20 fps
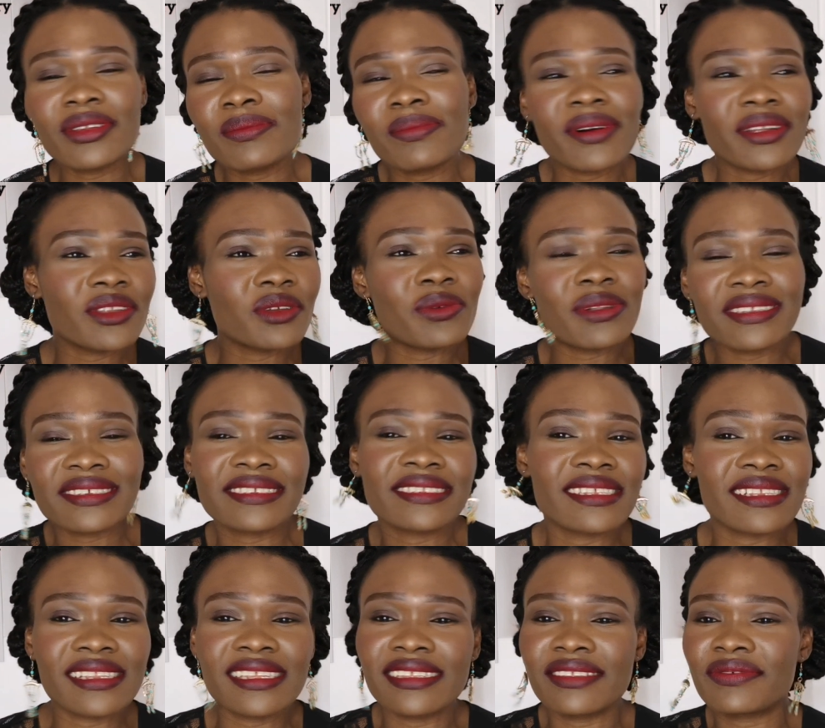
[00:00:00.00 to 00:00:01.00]
Nobody will
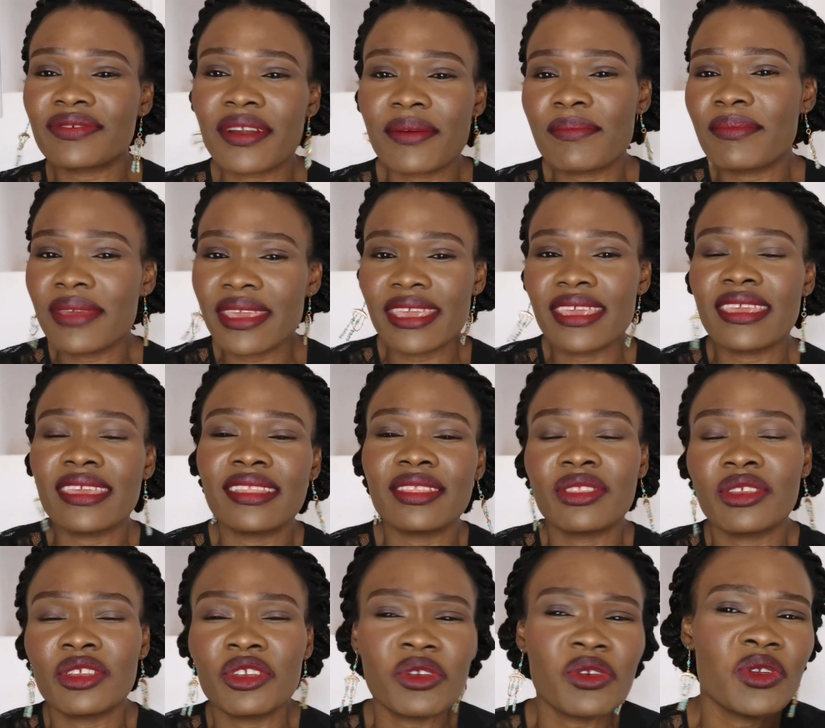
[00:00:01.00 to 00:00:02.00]
steal it from
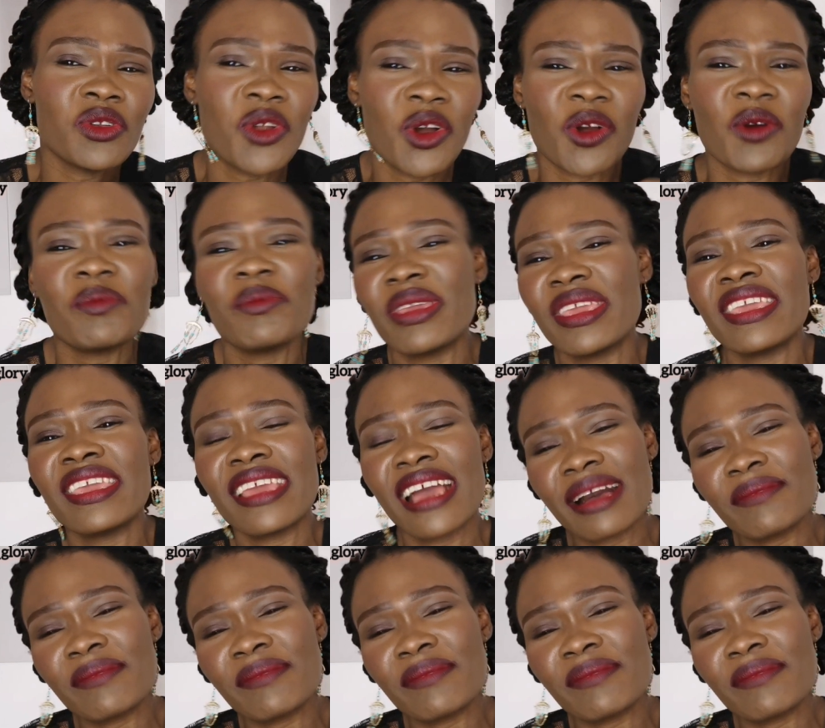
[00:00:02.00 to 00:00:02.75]
me. Do you know me?